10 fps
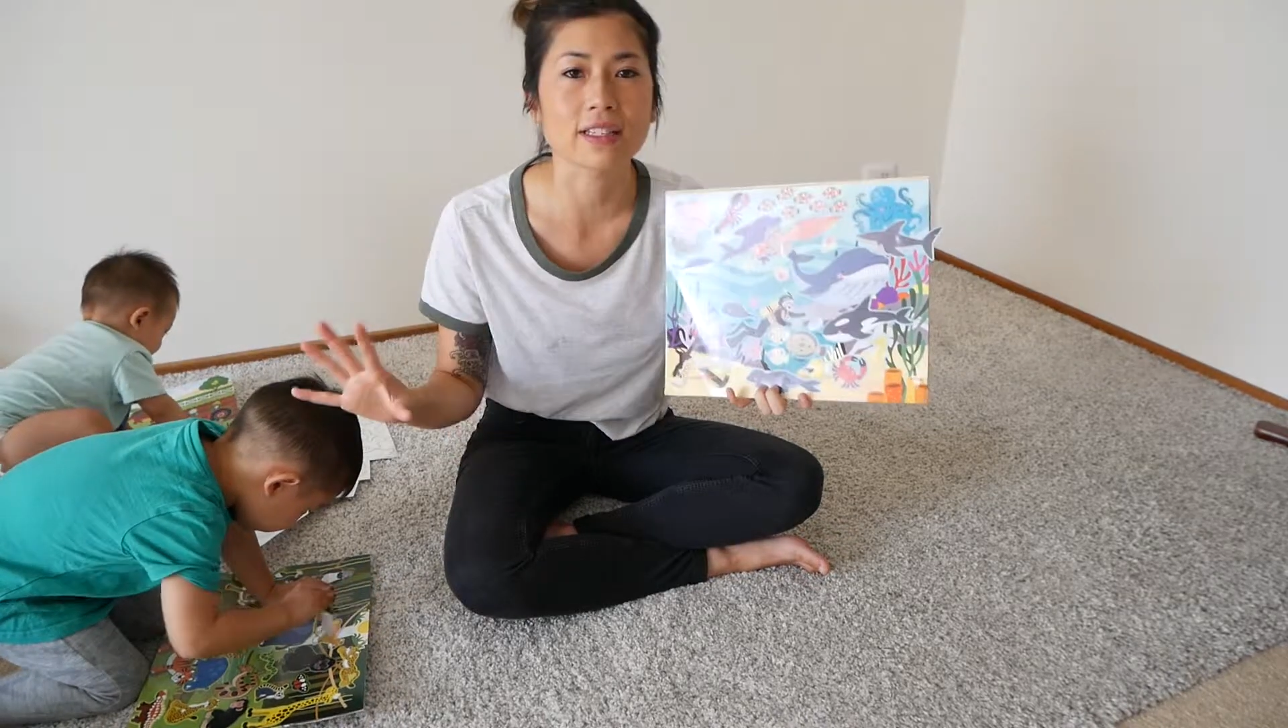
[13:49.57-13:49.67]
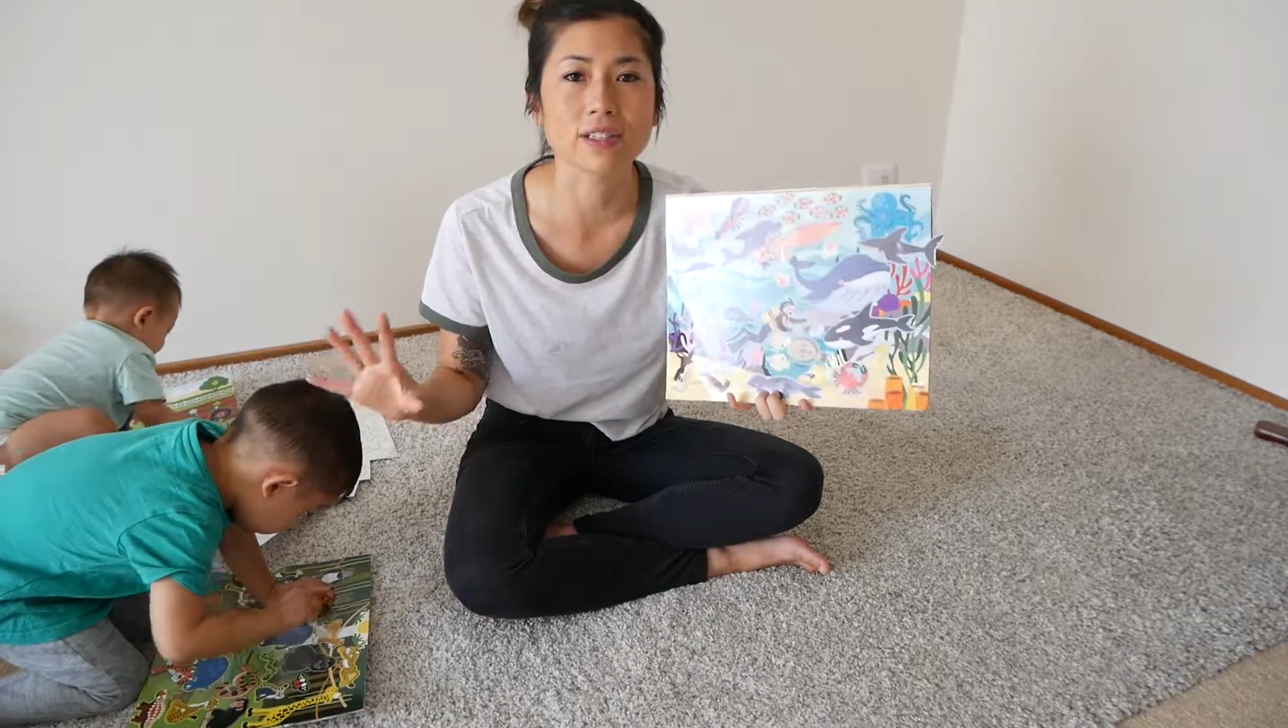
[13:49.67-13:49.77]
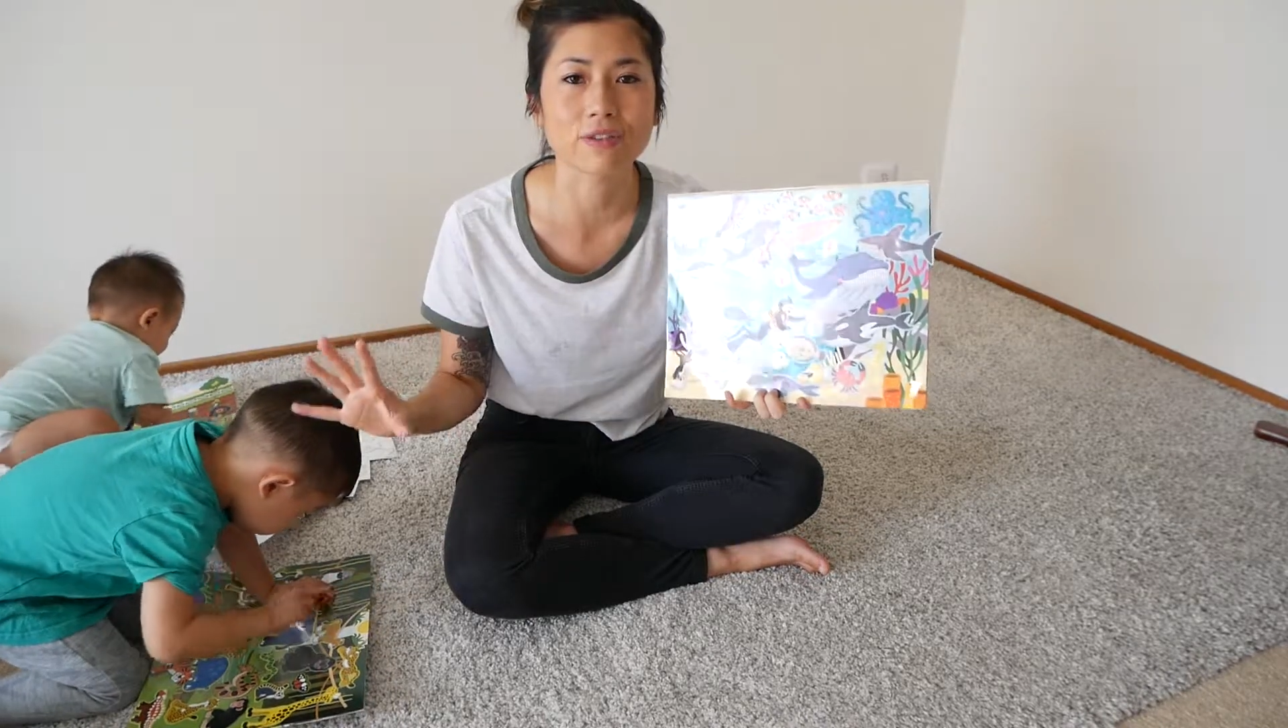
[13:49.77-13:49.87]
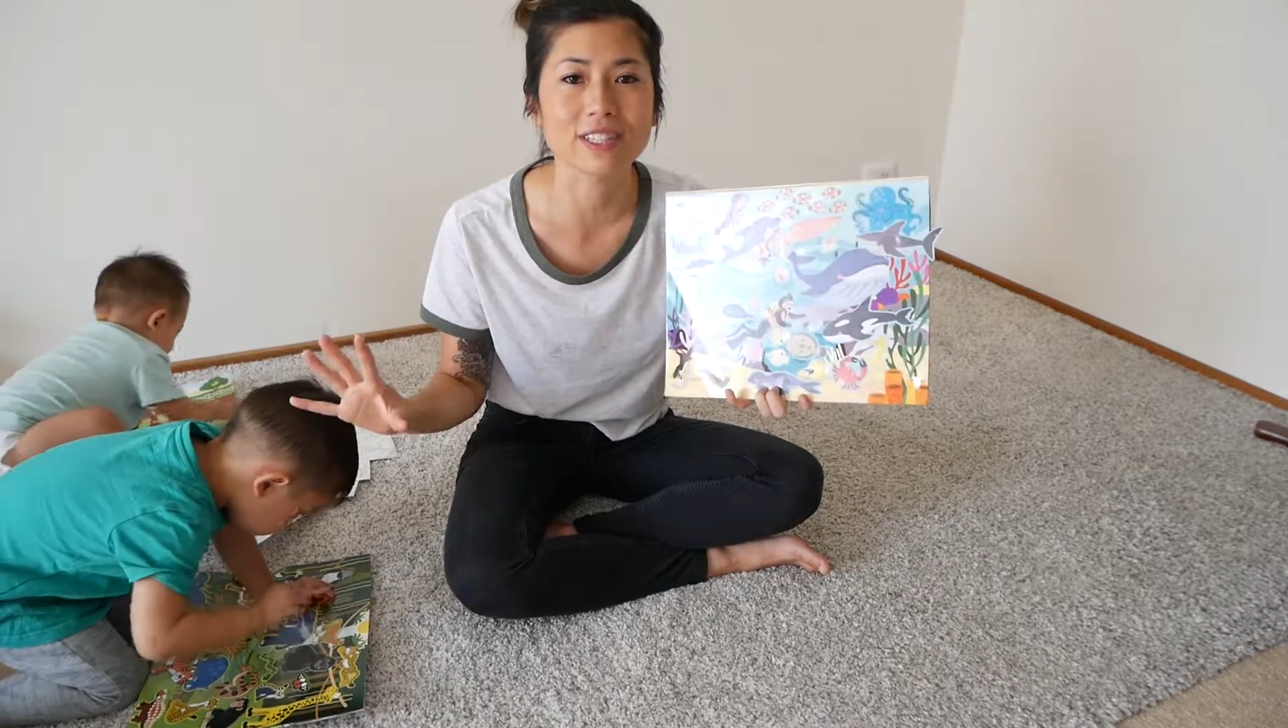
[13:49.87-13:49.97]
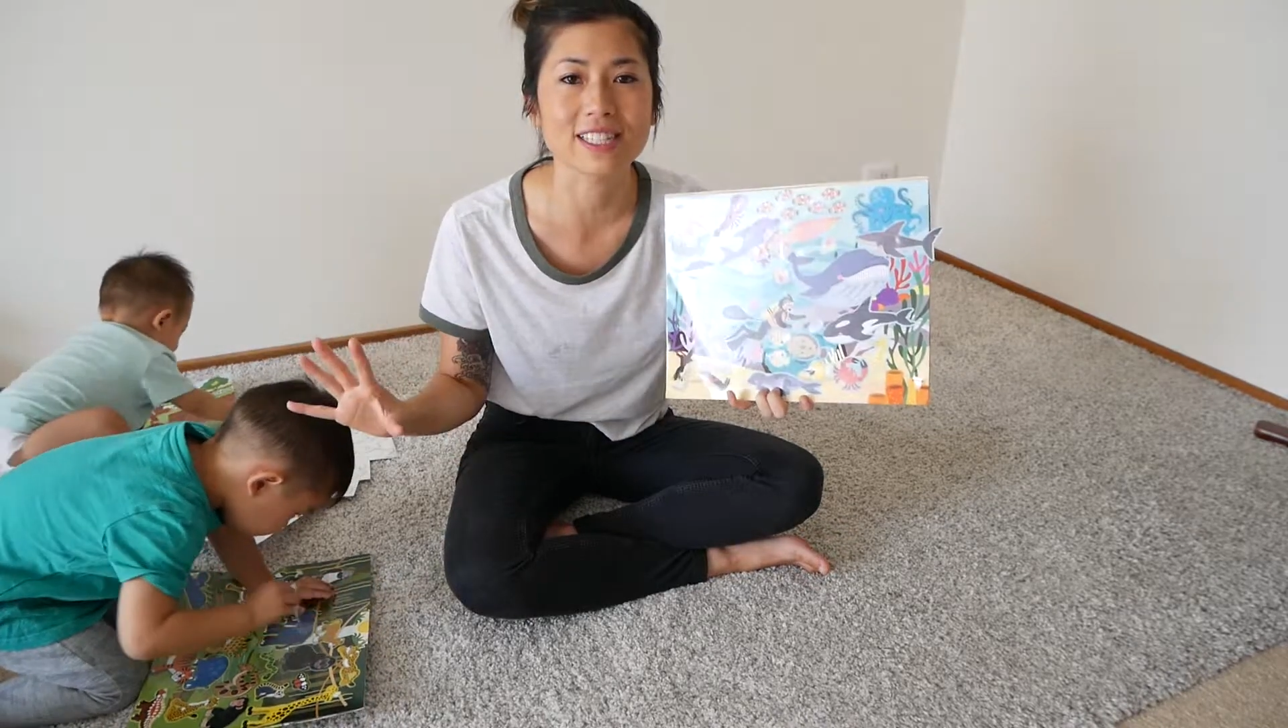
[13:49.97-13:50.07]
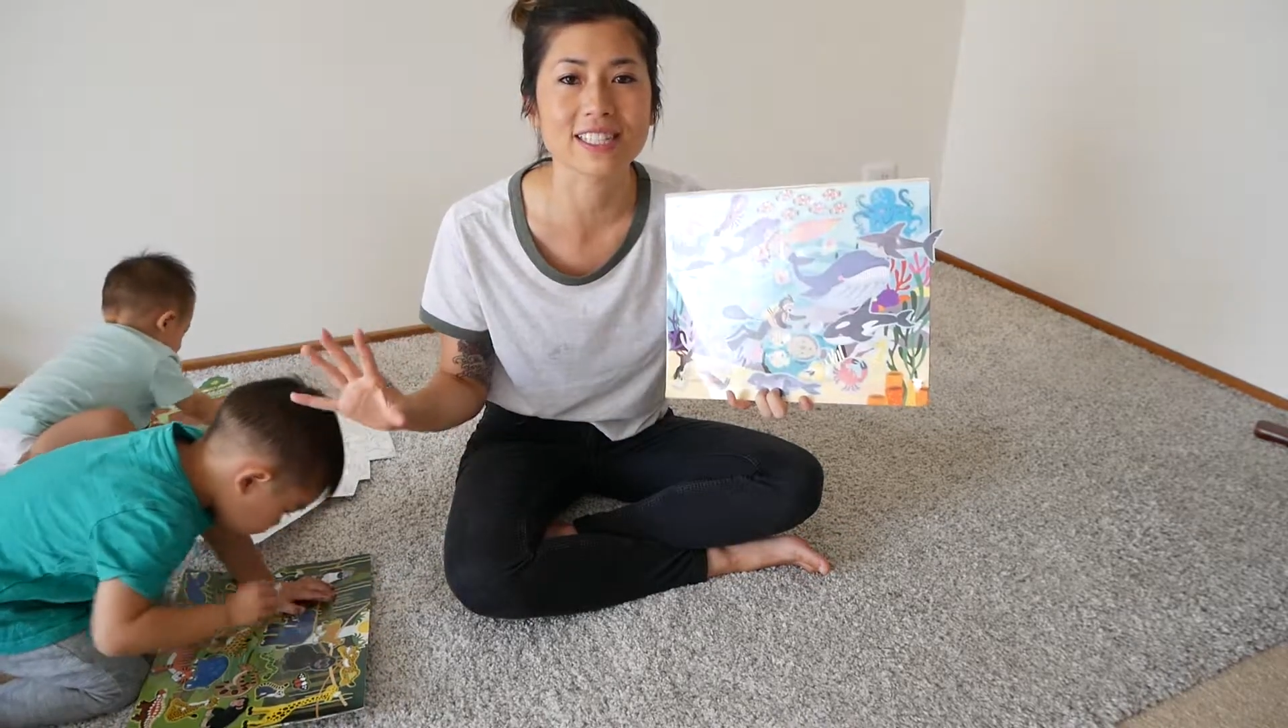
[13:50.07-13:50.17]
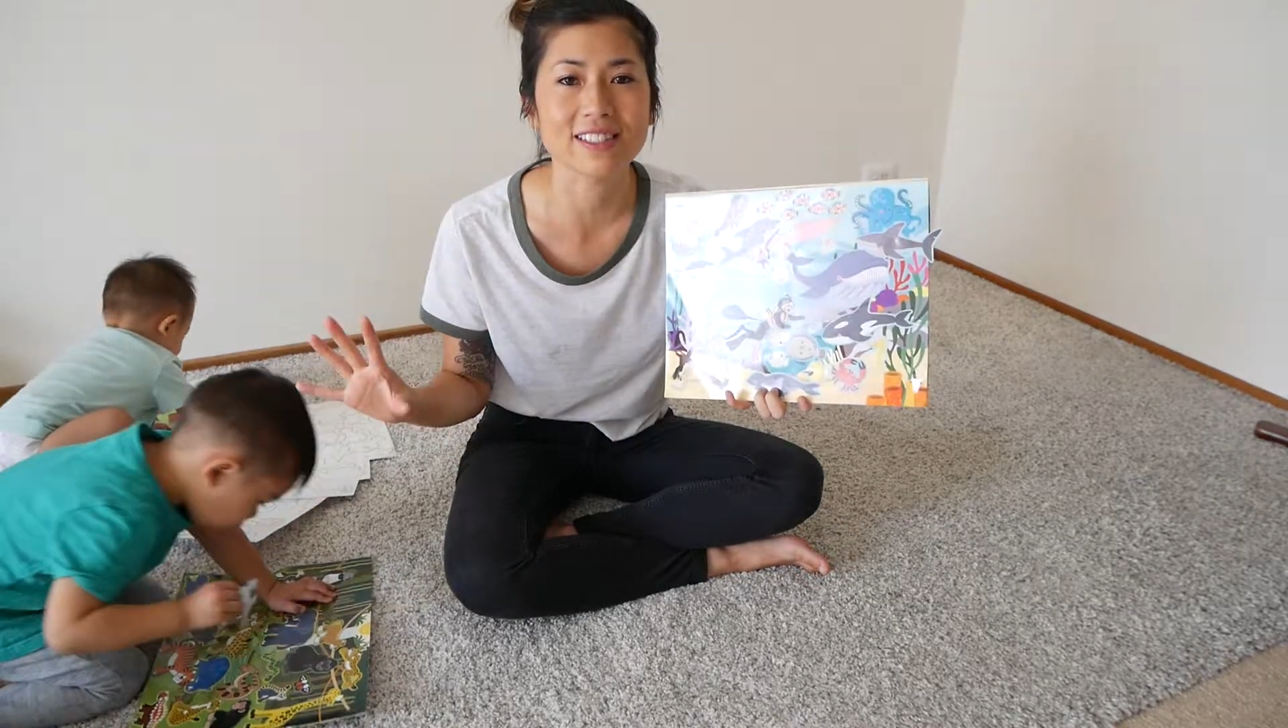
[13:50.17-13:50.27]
different